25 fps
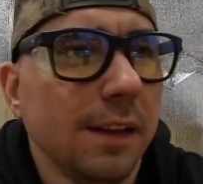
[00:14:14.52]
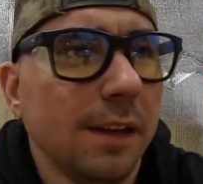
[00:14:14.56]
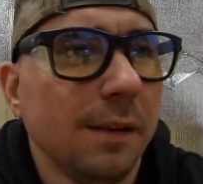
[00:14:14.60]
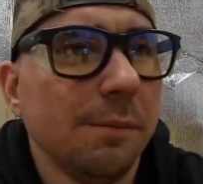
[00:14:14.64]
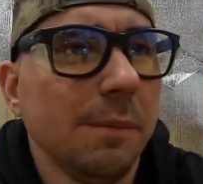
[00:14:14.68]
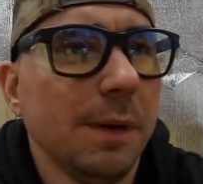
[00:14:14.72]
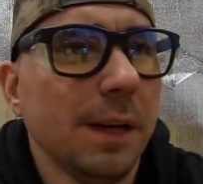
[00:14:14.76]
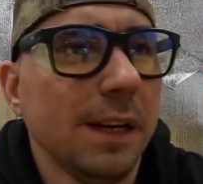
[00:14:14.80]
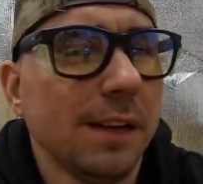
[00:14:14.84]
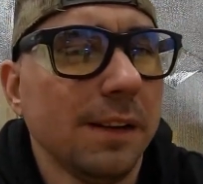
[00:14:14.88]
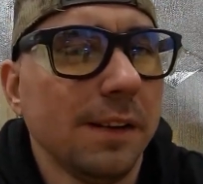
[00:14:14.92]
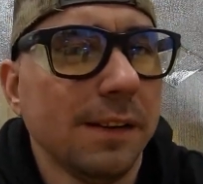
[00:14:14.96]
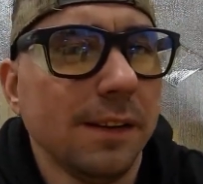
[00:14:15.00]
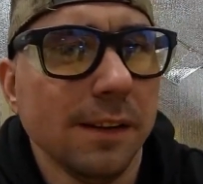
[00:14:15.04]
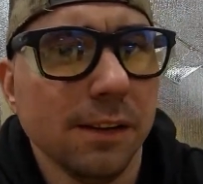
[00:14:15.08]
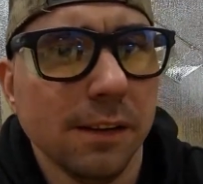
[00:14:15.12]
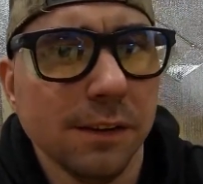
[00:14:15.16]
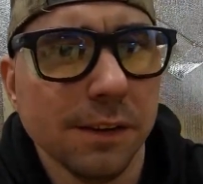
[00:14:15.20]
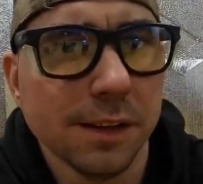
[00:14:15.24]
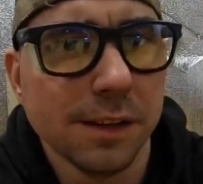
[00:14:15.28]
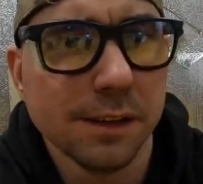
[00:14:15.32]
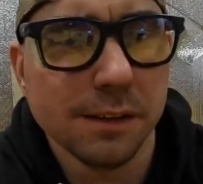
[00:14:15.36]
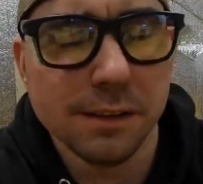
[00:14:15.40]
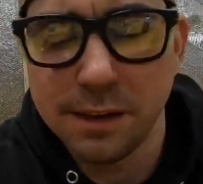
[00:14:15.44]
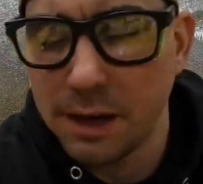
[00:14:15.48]
Made a deal
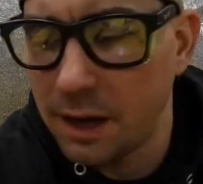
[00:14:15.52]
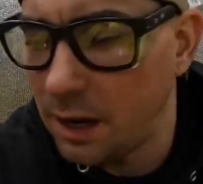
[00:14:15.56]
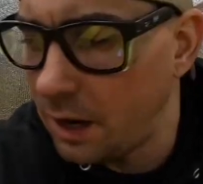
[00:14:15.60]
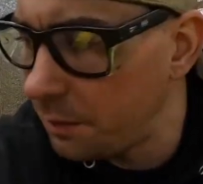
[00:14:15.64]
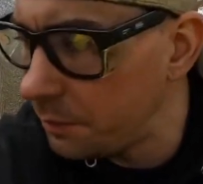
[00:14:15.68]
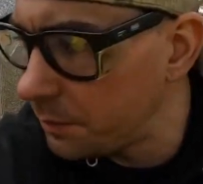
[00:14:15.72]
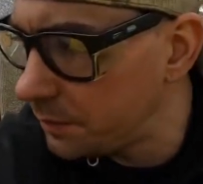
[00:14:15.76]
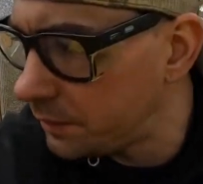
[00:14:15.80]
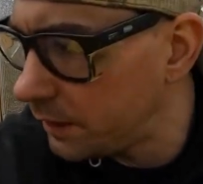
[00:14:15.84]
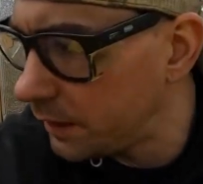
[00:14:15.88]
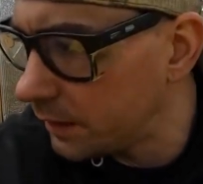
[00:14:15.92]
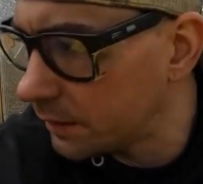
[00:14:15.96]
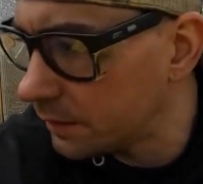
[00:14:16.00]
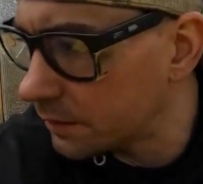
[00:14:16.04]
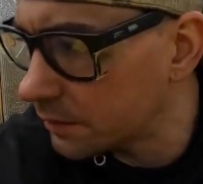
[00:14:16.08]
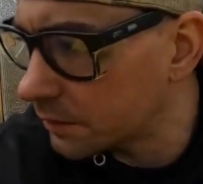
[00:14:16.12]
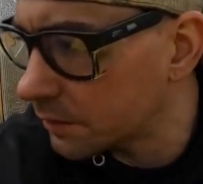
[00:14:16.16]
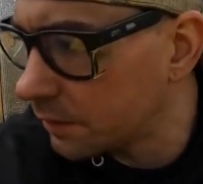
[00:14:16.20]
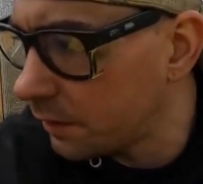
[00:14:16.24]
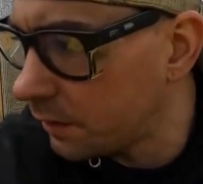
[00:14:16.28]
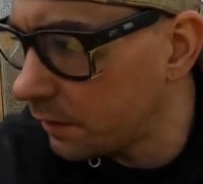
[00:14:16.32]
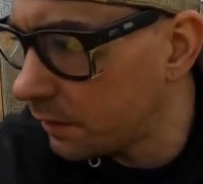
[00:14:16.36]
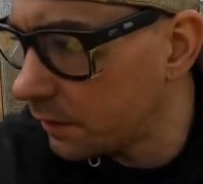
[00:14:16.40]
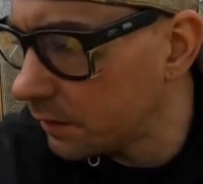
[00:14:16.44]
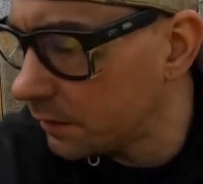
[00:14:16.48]
that I would take this
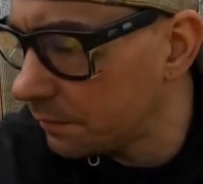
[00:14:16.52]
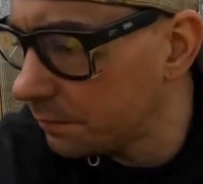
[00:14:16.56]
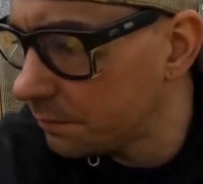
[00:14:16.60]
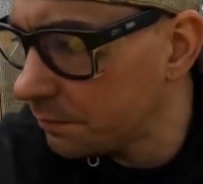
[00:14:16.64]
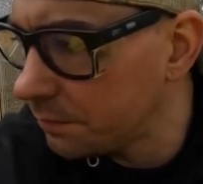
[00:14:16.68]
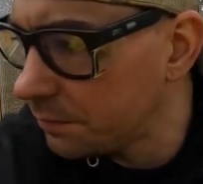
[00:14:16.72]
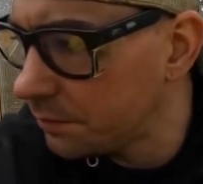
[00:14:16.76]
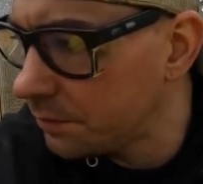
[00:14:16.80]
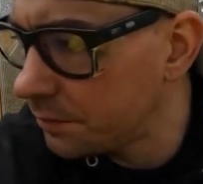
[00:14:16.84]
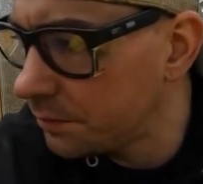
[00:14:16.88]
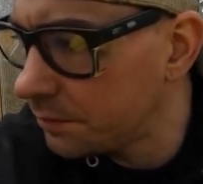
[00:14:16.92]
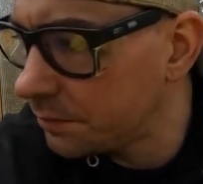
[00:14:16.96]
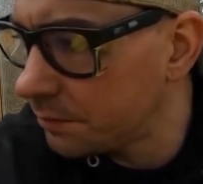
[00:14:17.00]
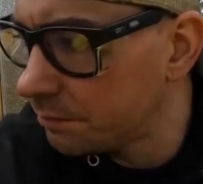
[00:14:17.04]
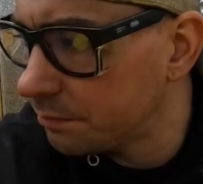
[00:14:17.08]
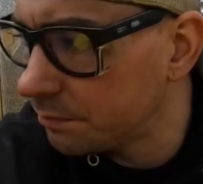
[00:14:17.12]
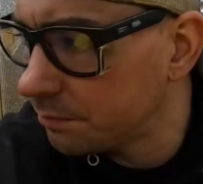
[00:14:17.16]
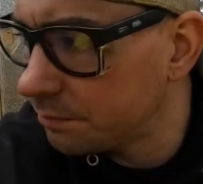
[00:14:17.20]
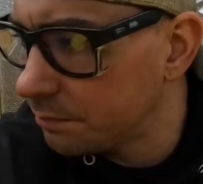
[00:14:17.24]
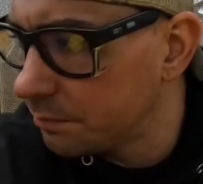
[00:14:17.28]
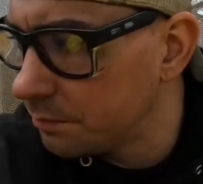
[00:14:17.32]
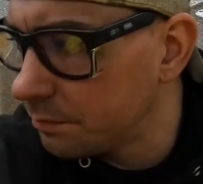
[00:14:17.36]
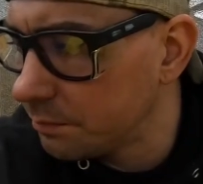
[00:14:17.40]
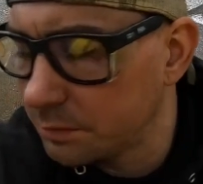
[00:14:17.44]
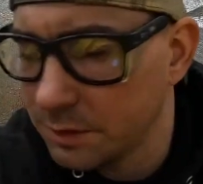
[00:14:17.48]
car,
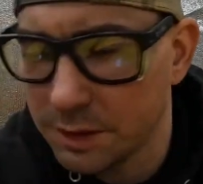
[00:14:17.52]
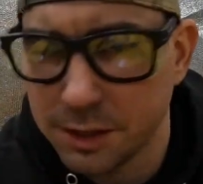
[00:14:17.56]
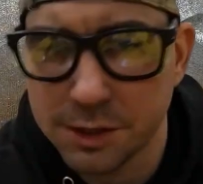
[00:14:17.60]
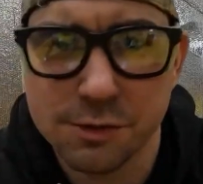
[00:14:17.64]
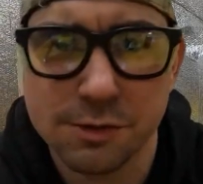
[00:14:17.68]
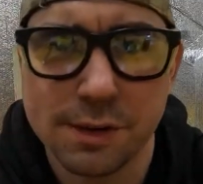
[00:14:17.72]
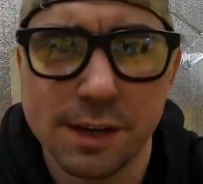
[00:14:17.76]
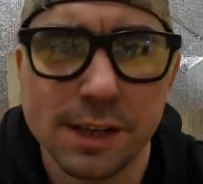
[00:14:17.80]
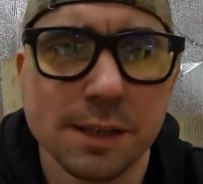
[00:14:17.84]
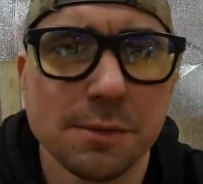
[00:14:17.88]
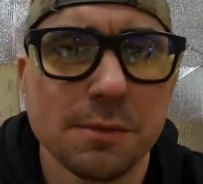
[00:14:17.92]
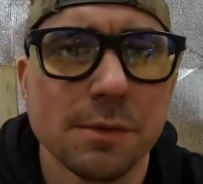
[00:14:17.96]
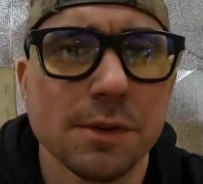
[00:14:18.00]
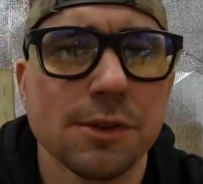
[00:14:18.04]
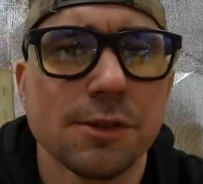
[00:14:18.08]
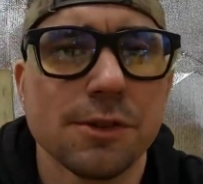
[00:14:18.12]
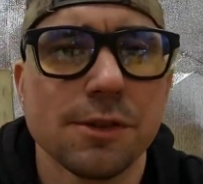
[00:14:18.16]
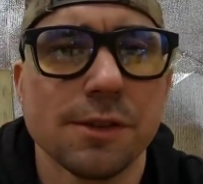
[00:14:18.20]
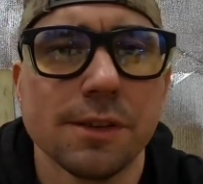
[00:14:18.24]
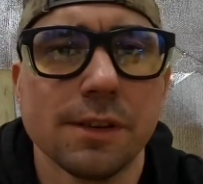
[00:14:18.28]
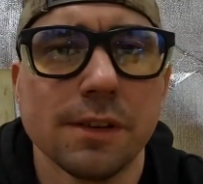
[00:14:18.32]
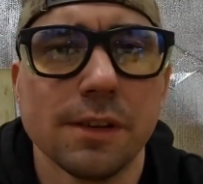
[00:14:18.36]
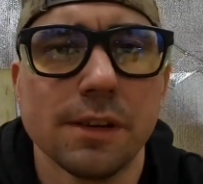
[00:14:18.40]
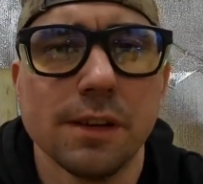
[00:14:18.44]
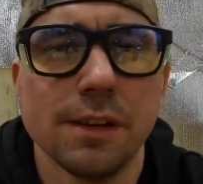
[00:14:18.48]
the
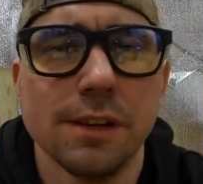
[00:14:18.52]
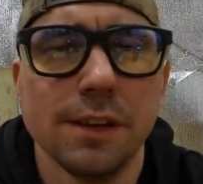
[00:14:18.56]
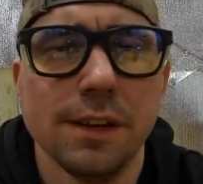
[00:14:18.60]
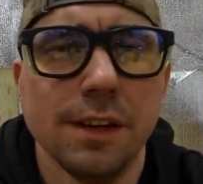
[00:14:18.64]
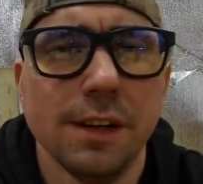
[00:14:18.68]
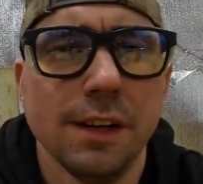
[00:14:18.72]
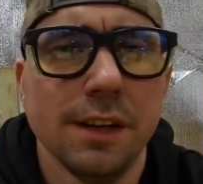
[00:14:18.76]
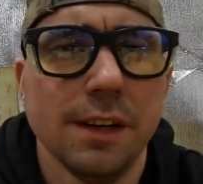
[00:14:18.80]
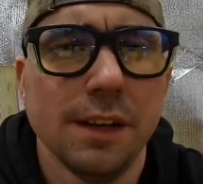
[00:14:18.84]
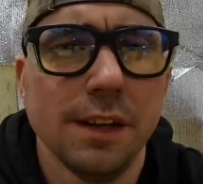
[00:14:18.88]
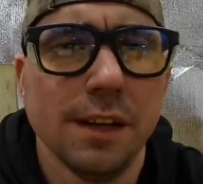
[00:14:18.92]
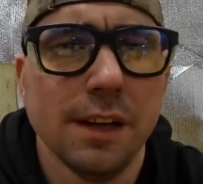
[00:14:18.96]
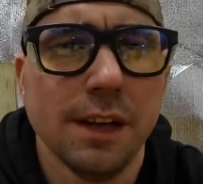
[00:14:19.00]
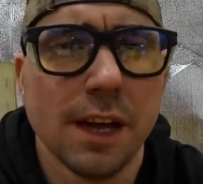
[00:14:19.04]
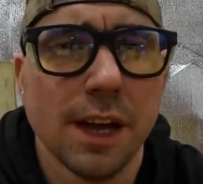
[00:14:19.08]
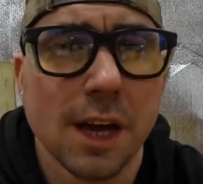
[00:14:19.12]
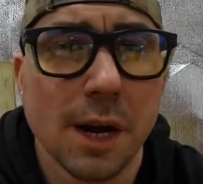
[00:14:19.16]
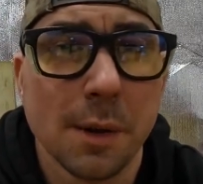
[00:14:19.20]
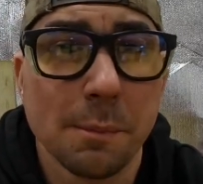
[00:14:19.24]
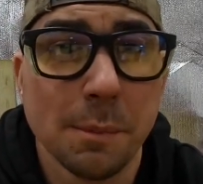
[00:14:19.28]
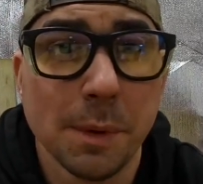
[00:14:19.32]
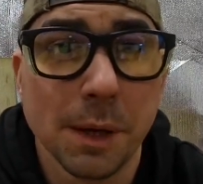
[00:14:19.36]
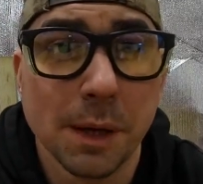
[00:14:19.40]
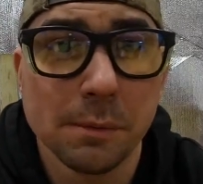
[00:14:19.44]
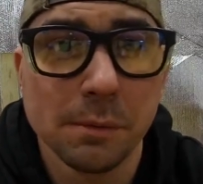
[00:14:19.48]
transmission, and a
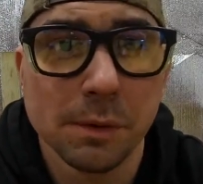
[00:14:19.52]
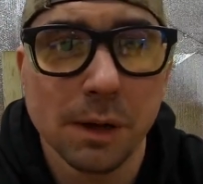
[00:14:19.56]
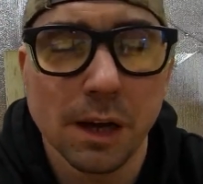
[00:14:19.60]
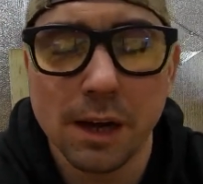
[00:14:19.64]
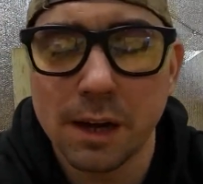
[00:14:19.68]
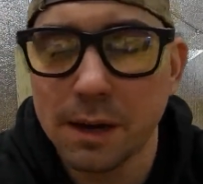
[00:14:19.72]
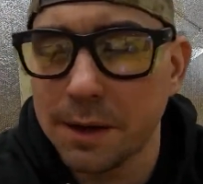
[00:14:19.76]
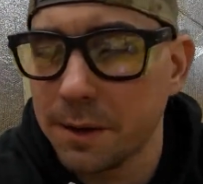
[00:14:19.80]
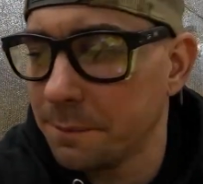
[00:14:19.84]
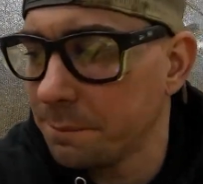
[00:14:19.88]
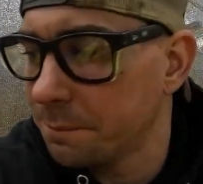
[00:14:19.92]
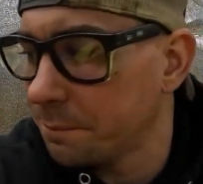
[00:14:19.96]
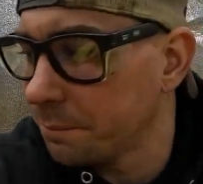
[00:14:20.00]
big block.